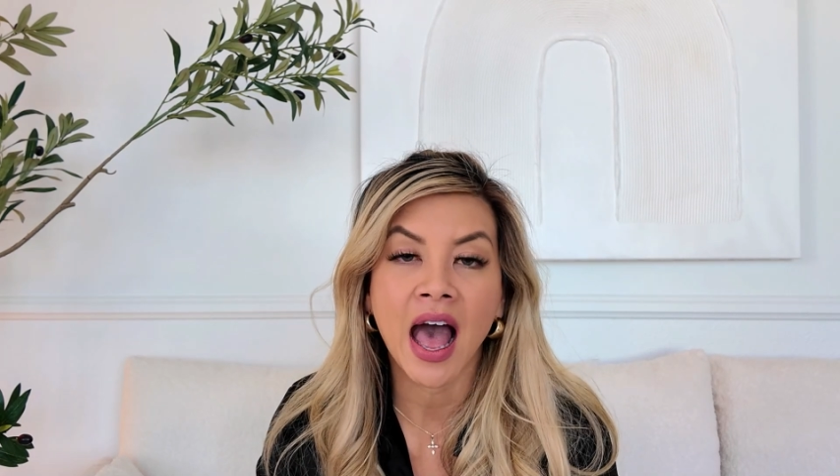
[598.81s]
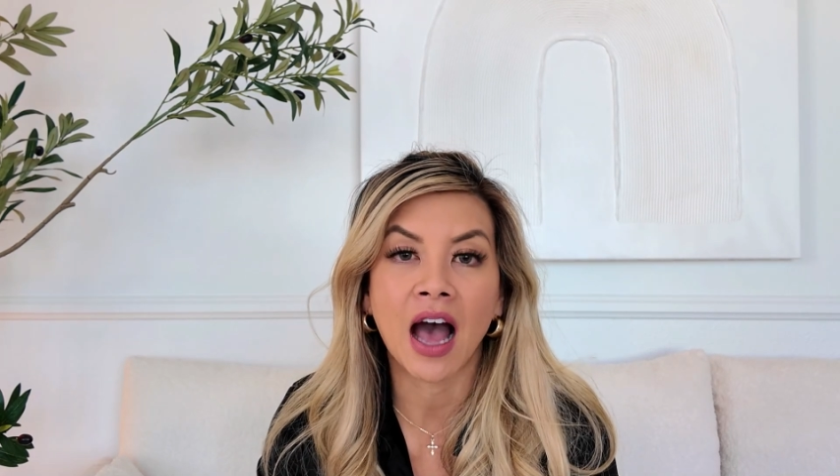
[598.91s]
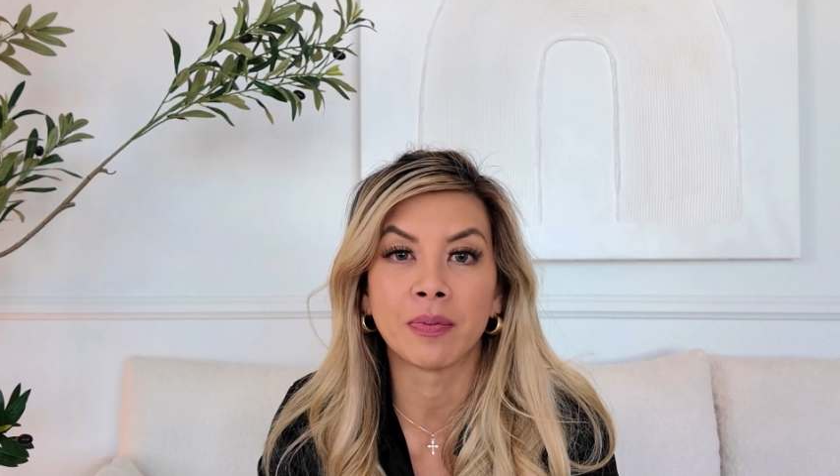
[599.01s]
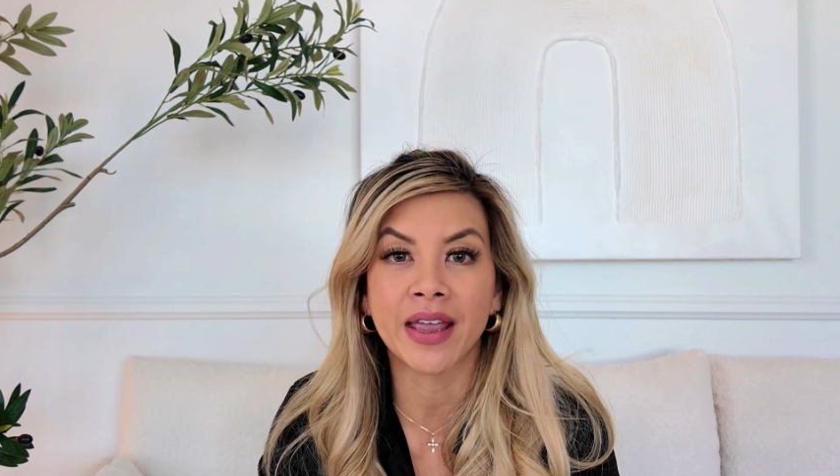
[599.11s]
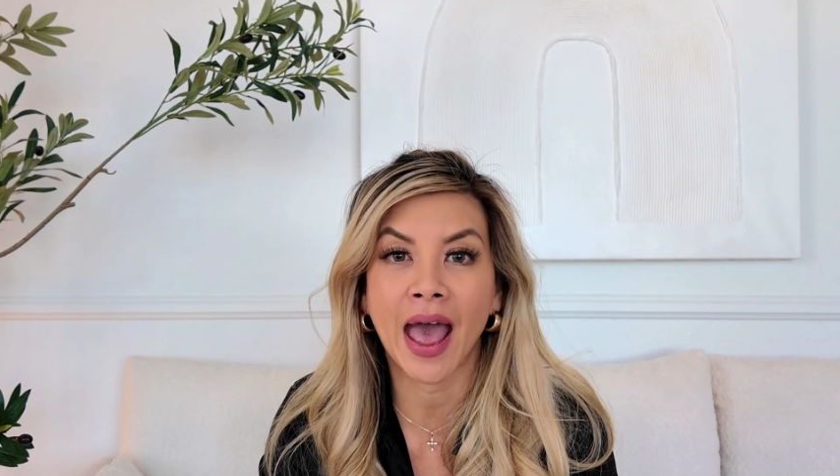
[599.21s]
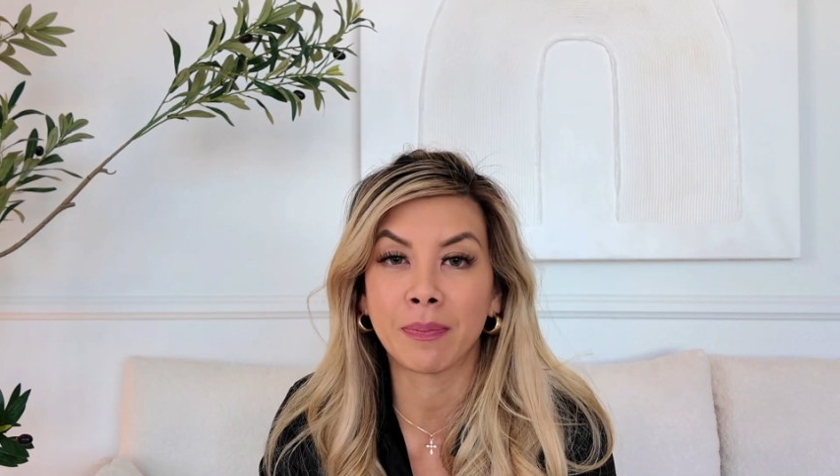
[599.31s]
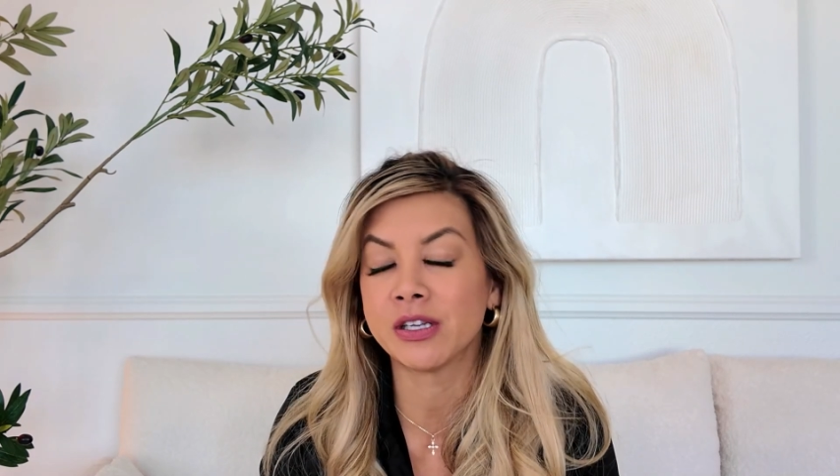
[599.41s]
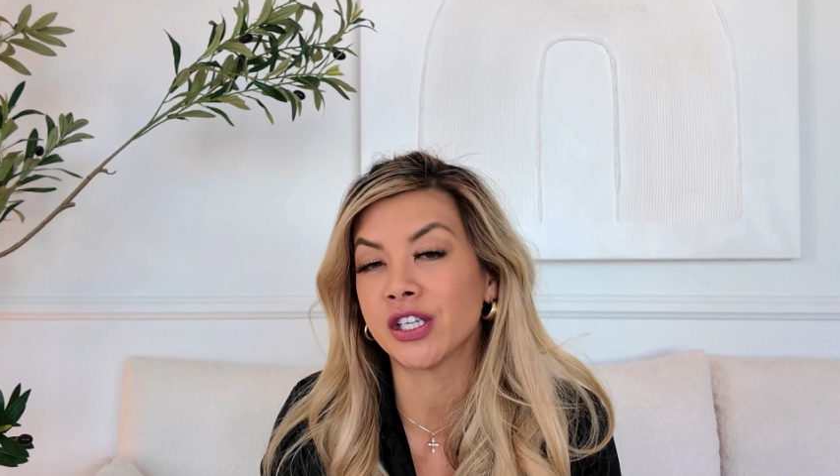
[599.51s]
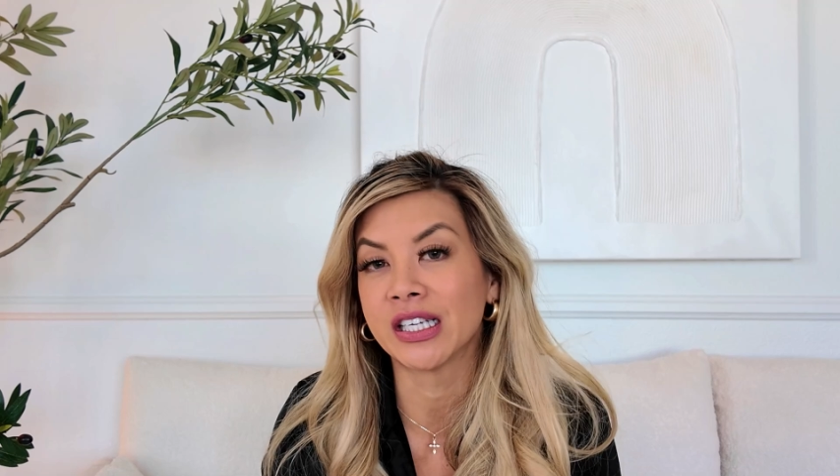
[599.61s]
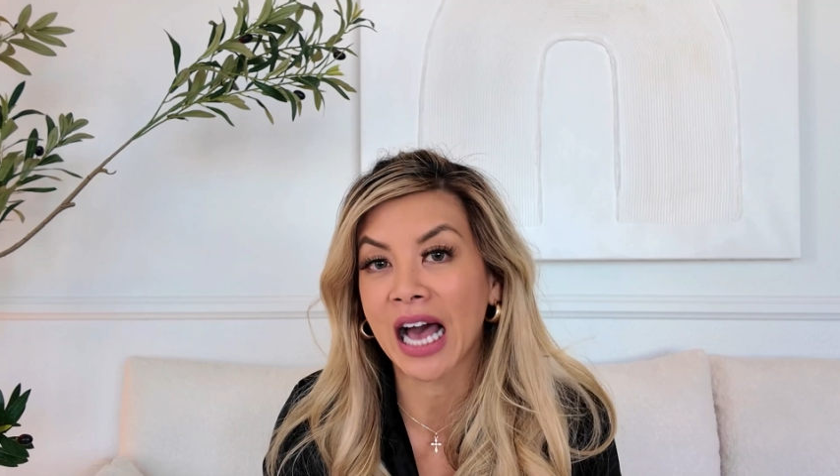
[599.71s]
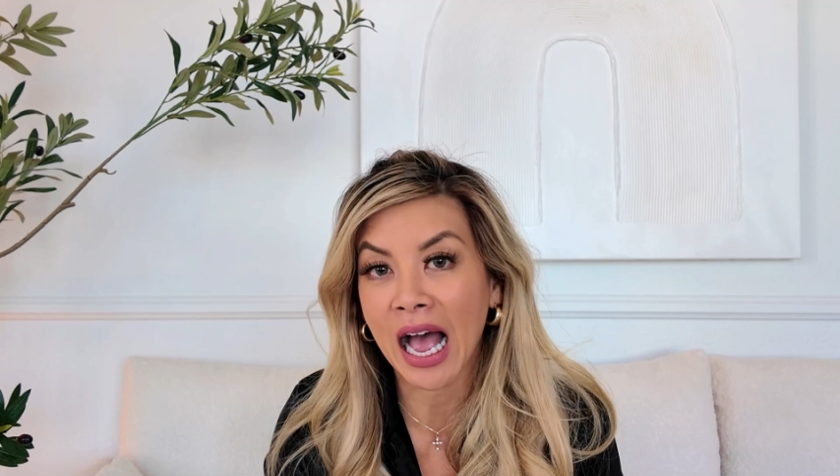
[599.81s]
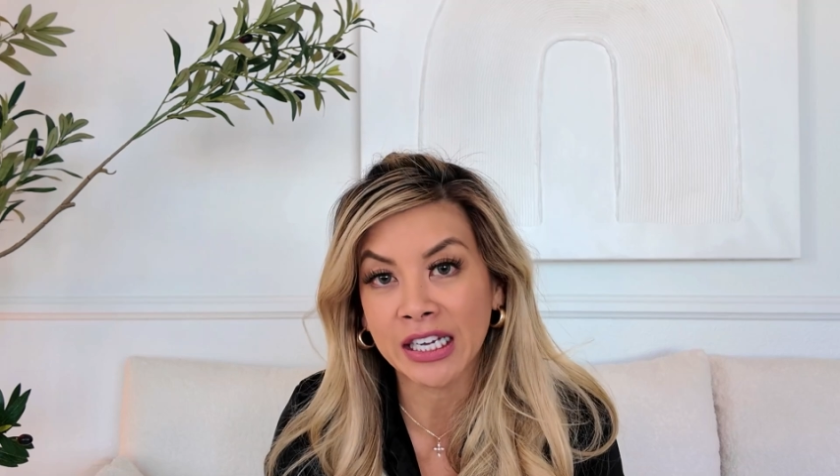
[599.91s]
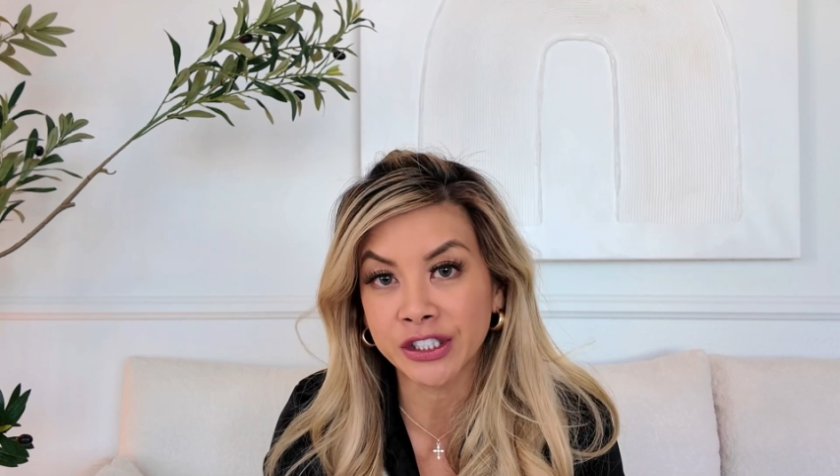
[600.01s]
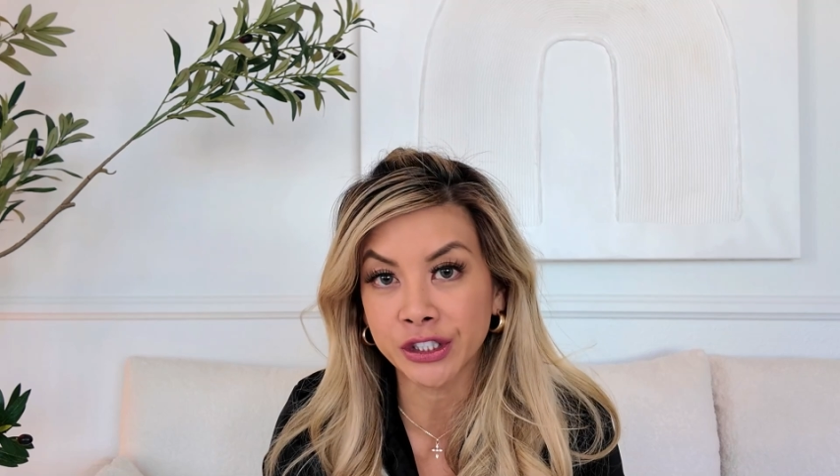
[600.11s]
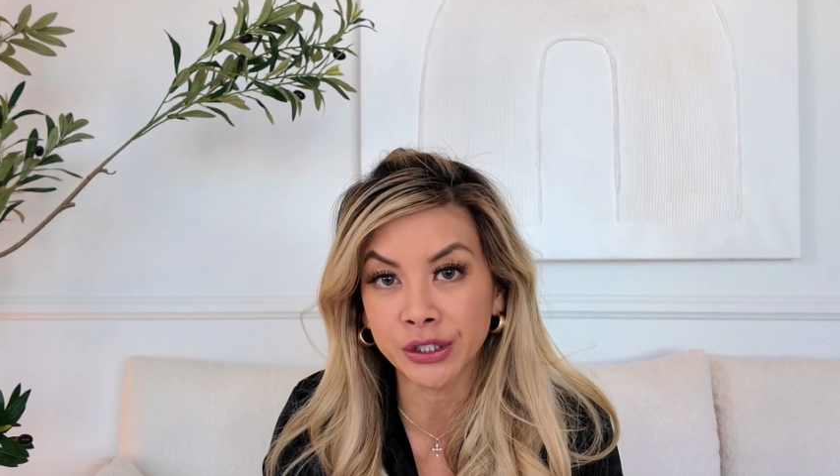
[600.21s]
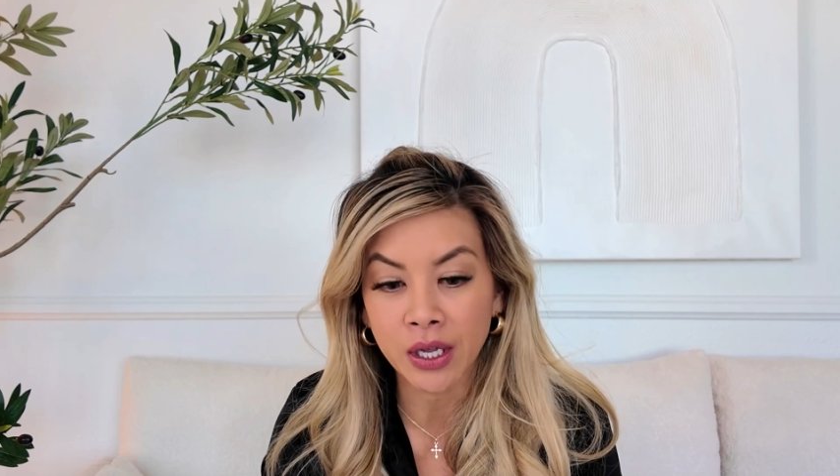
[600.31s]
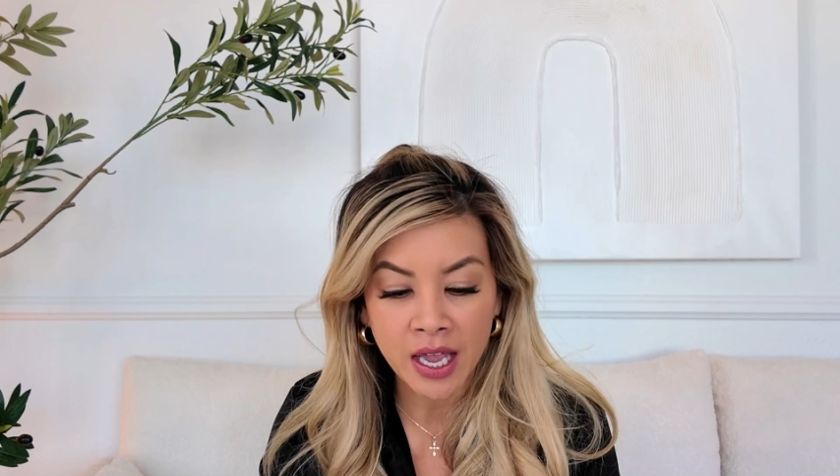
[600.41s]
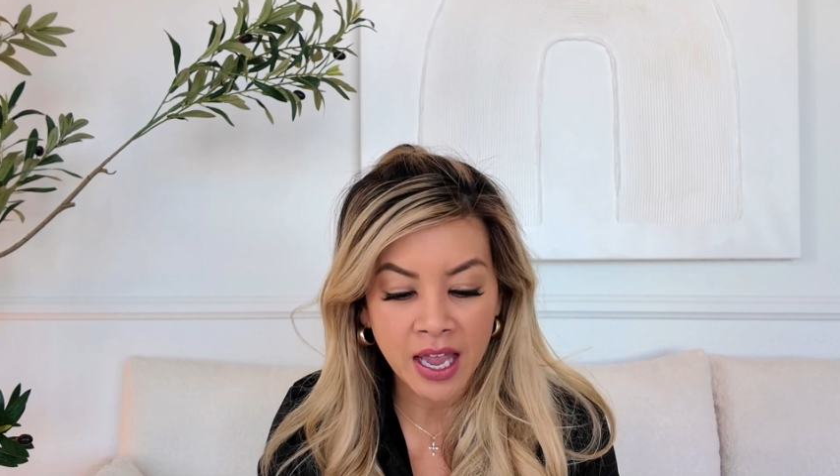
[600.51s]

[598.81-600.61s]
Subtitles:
I'll be happy to guide you